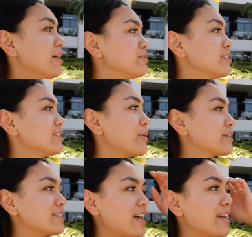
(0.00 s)
I'm just so
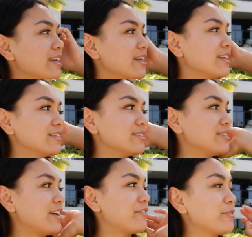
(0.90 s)
excited, and
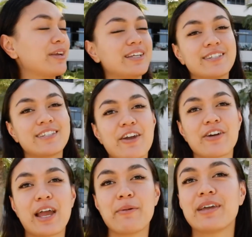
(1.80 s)
everyone is
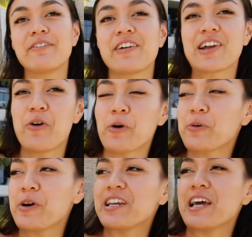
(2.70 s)
staring at me, very
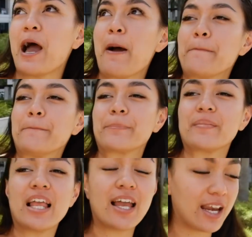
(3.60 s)
awkward.
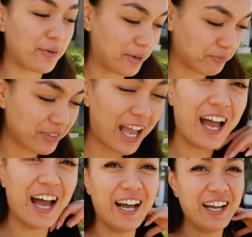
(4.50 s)
Anyway,
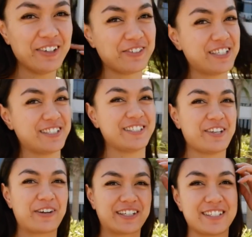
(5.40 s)
I'm just
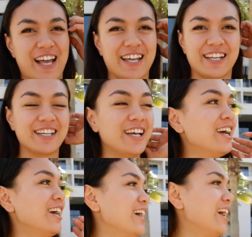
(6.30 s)
so excited.
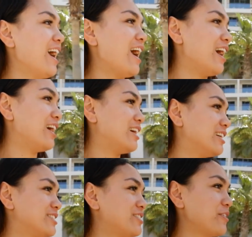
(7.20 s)

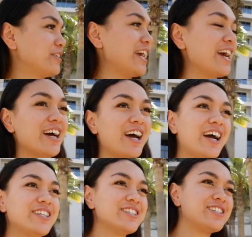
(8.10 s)
So yeah,
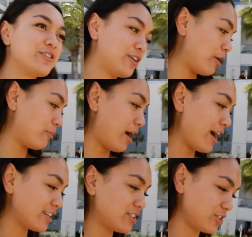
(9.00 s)
I just thought I
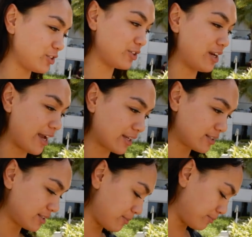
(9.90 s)
might do like
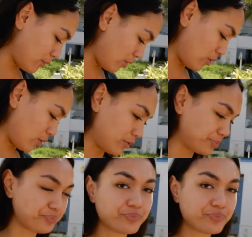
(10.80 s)
some more